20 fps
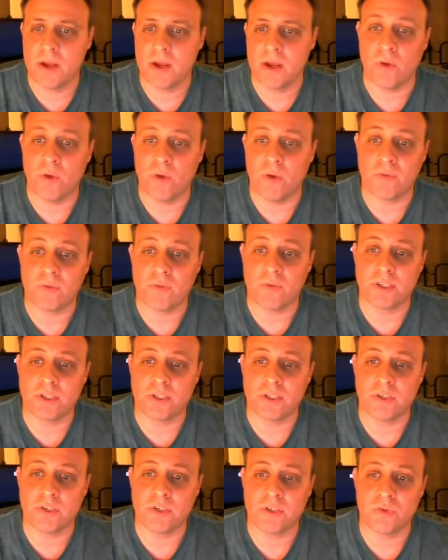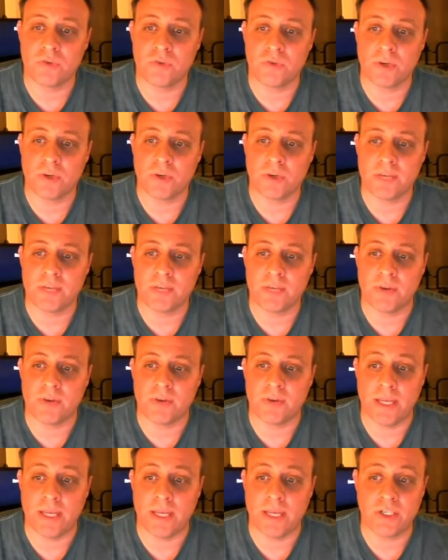Revelation 2:27,
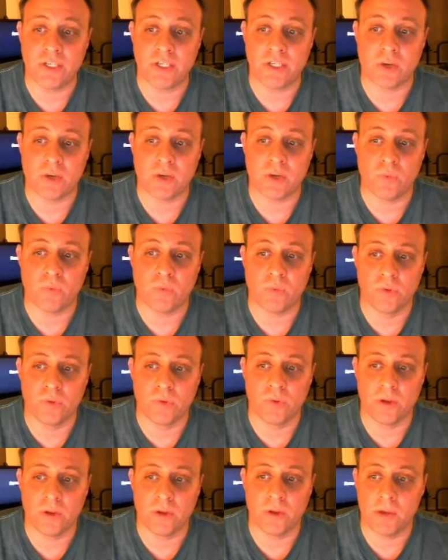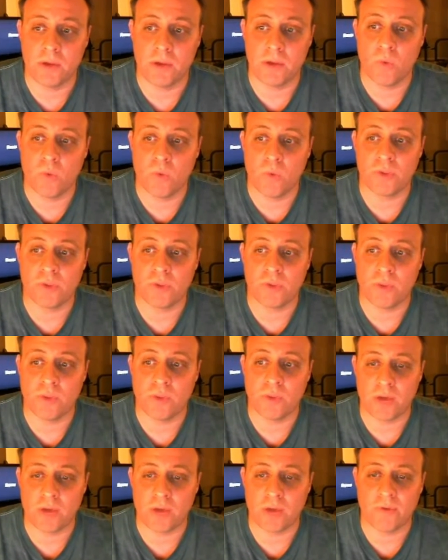and he shall rule them with a
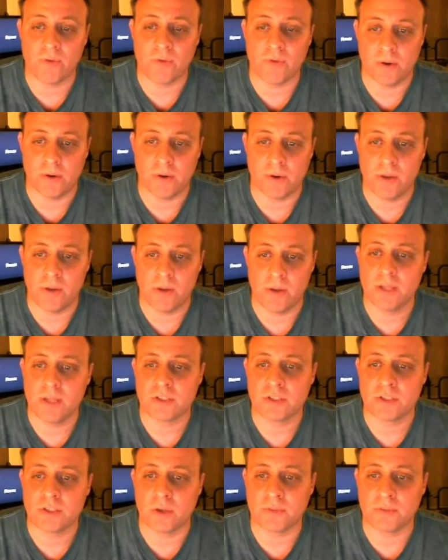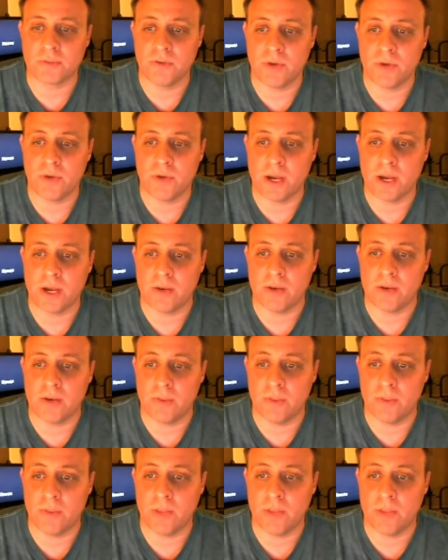rod of iron. Psalms 2:9,
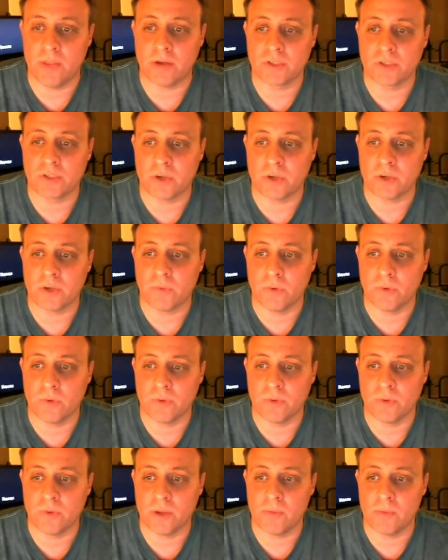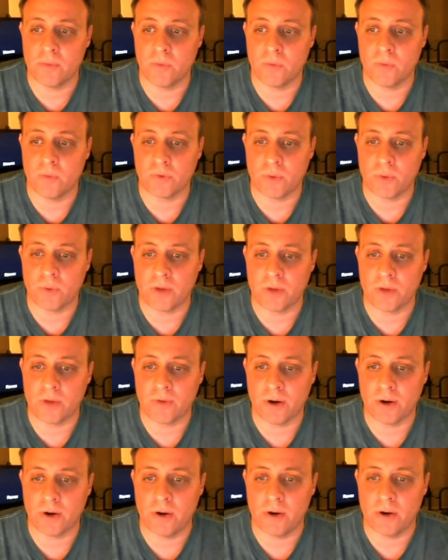thou shalt rule them with a rod of
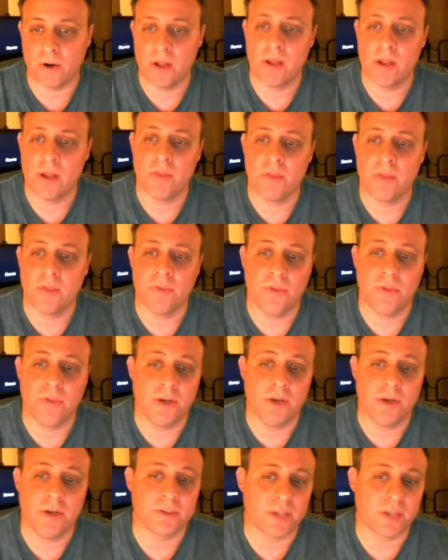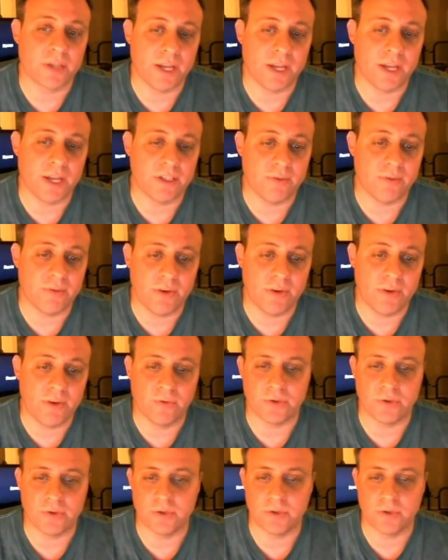iron. Here's the KJV
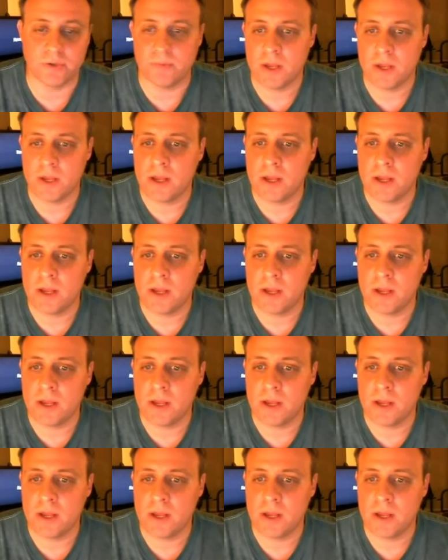version.